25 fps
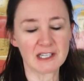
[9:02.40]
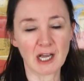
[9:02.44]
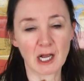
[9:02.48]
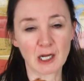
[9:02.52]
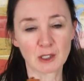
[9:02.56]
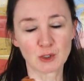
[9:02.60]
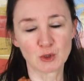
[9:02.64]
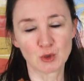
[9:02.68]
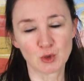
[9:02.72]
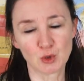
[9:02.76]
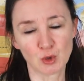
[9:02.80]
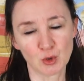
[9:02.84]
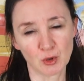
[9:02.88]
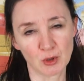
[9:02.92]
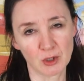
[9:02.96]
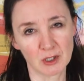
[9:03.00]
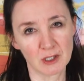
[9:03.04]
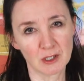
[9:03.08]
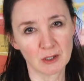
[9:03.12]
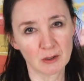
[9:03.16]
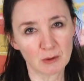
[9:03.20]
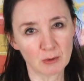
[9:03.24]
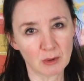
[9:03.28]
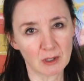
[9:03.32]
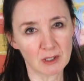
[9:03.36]
a
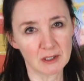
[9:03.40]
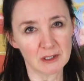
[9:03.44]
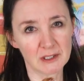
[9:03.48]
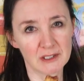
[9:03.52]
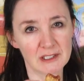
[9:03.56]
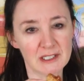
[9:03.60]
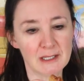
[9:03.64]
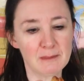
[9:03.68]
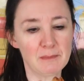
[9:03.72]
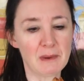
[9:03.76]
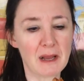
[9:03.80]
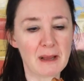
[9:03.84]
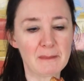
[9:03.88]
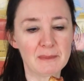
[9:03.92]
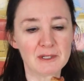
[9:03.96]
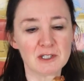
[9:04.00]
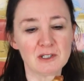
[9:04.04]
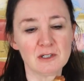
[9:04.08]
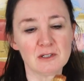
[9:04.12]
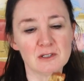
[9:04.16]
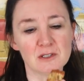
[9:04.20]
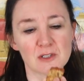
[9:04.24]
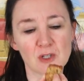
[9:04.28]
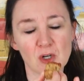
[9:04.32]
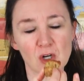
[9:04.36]
good quality
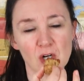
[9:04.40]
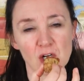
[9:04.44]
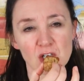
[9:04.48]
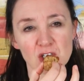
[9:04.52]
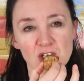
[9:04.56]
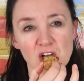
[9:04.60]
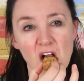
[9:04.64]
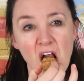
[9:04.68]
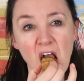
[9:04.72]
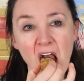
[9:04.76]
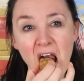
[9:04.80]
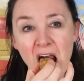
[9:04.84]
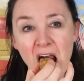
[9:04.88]
barbecue sauce.